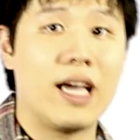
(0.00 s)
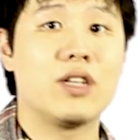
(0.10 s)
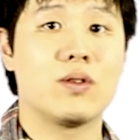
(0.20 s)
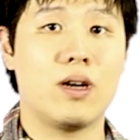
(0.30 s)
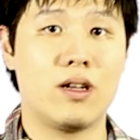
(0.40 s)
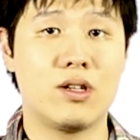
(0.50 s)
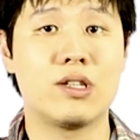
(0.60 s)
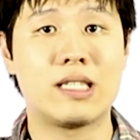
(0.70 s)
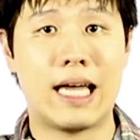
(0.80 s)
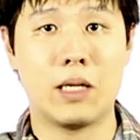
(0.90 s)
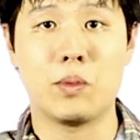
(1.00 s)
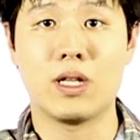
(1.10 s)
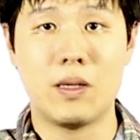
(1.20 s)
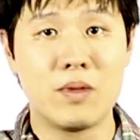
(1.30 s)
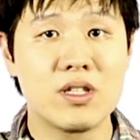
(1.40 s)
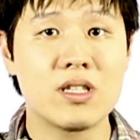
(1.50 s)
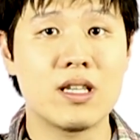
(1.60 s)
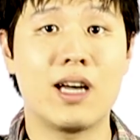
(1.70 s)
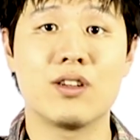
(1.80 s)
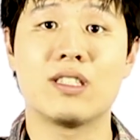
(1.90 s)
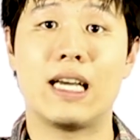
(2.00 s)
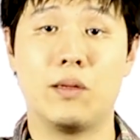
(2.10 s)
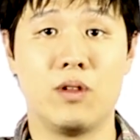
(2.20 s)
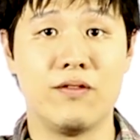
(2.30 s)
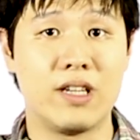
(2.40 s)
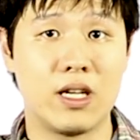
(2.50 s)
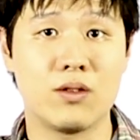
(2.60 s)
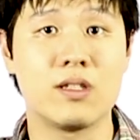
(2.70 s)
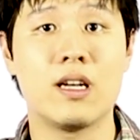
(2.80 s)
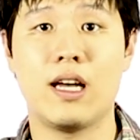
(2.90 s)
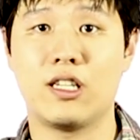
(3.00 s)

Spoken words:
into understandable images, understandable videos,